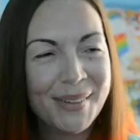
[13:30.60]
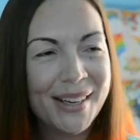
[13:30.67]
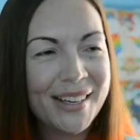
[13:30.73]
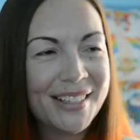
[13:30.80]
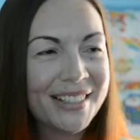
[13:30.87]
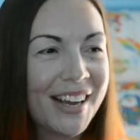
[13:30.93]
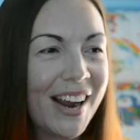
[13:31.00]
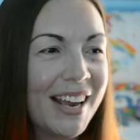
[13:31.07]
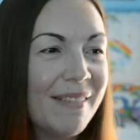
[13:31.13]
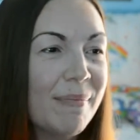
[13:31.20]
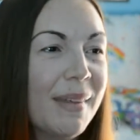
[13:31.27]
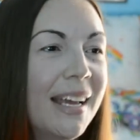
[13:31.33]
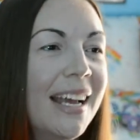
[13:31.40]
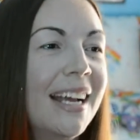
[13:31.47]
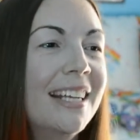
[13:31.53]
up here, sorry.
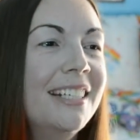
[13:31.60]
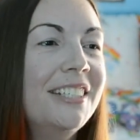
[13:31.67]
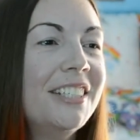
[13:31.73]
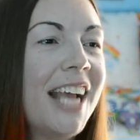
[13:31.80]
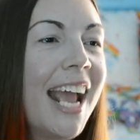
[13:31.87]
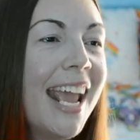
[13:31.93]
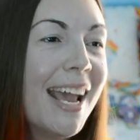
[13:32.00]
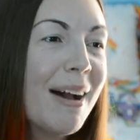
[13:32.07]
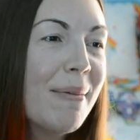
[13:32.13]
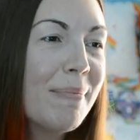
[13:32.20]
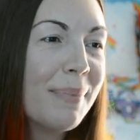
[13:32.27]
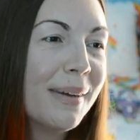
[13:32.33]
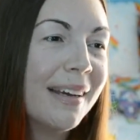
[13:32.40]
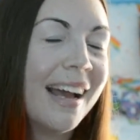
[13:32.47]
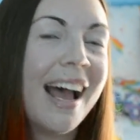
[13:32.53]

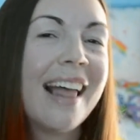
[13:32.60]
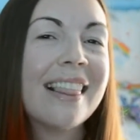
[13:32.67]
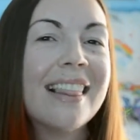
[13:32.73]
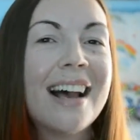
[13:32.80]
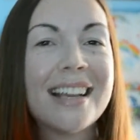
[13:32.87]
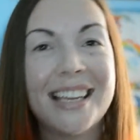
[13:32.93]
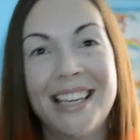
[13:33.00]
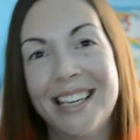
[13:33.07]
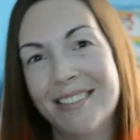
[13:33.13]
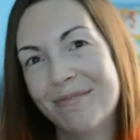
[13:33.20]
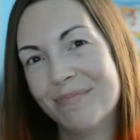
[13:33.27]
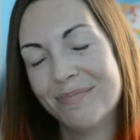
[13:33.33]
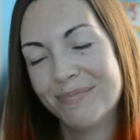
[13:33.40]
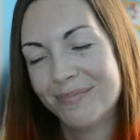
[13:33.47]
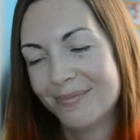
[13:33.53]
Champ and Lucky,
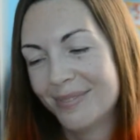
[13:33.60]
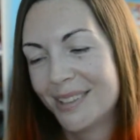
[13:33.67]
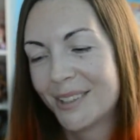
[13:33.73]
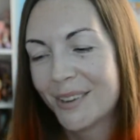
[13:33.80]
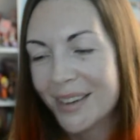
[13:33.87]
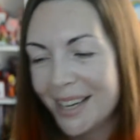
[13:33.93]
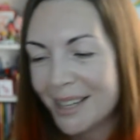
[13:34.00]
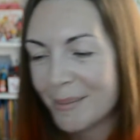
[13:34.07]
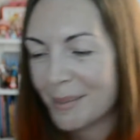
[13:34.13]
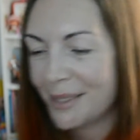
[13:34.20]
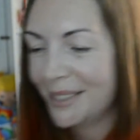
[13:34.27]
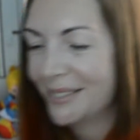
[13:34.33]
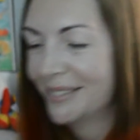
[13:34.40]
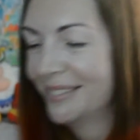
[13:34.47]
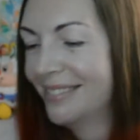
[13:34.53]
the green and the
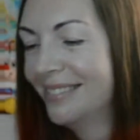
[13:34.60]
blue.